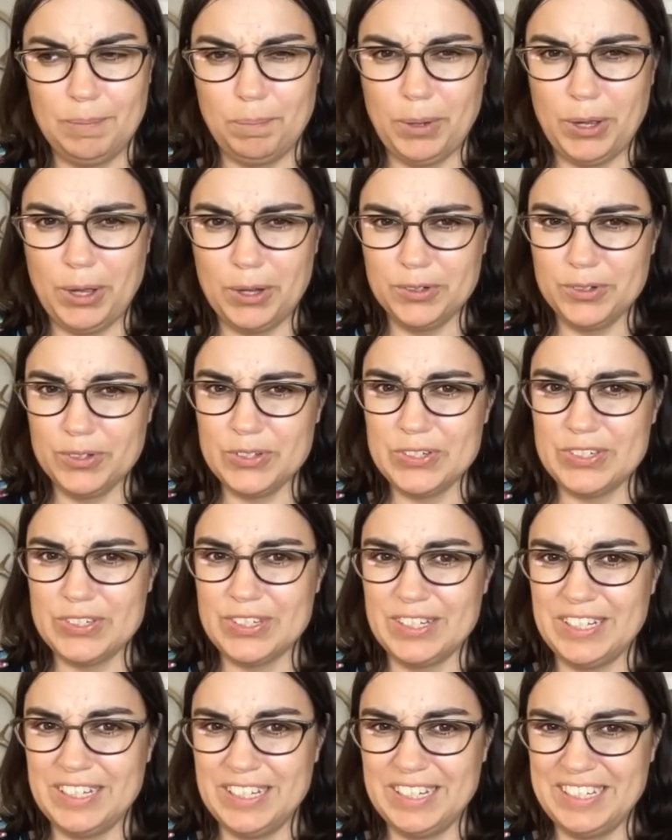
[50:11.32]
puddles
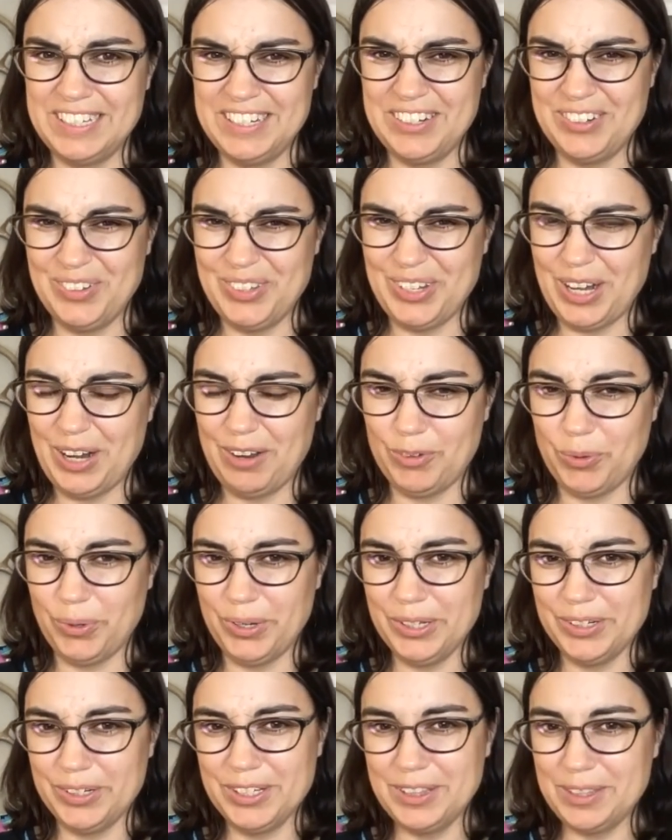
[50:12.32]
you know, that have
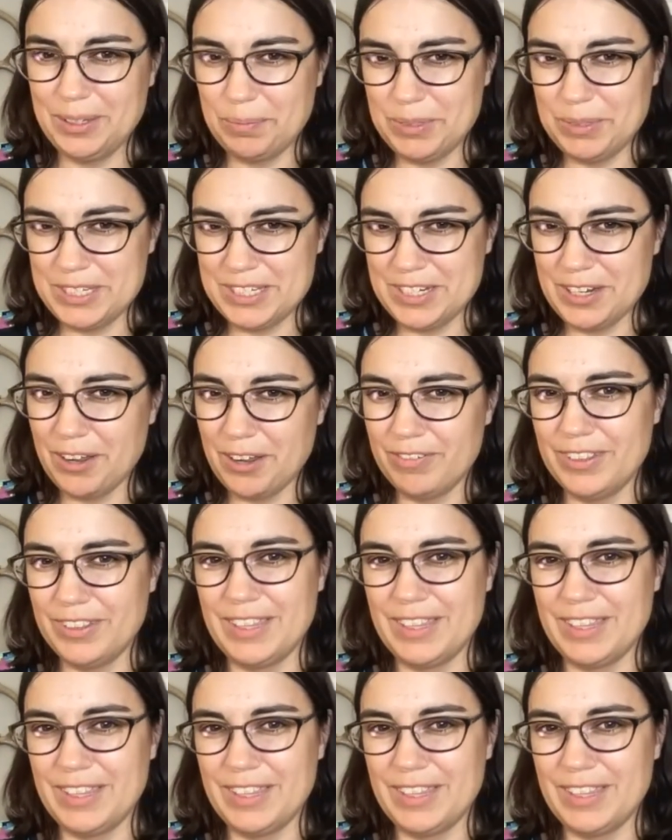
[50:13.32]
oil in them and stuff,